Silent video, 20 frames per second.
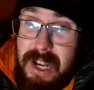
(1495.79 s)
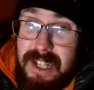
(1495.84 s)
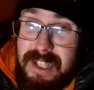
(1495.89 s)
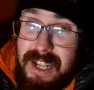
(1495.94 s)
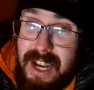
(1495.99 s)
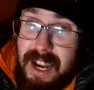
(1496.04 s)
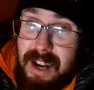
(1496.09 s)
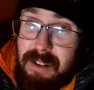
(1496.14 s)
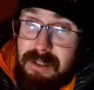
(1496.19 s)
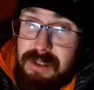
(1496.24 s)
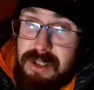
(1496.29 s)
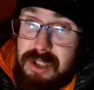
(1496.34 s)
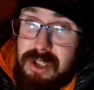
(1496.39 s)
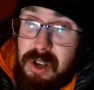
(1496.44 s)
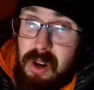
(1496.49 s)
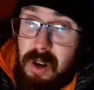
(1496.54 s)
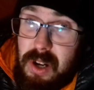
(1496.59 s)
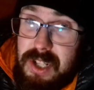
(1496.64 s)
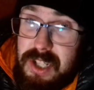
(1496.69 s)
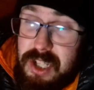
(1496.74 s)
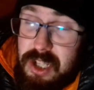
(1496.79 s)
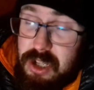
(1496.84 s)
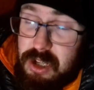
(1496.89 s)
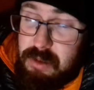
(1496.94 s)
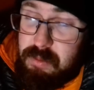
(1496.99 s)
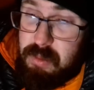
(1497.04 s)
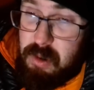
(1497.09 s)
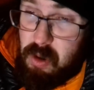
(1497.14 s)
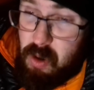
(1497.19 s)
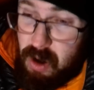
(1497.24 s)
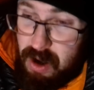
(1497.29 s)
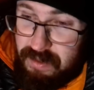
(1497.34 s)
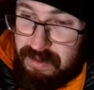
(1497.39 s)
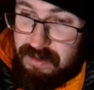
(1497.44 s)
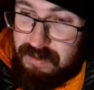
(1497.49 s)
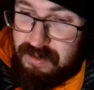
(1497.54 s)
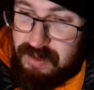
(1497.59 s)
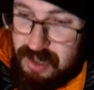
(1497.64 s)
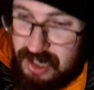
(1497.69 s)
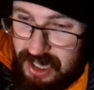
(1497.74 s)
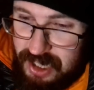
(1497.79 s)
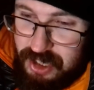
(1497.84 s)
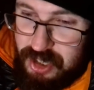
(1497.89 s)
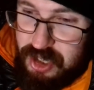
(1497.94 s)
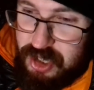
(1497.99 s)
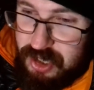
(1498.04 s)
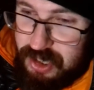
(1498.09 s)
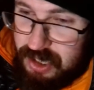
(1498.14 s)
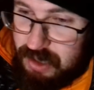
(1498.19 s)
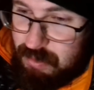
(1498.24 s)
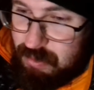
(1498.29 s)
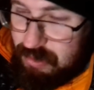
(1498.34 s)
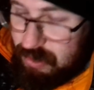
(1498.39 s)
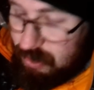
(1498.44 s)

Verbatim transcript: pegged it out as tight as it could be. Or I haven't tensioned it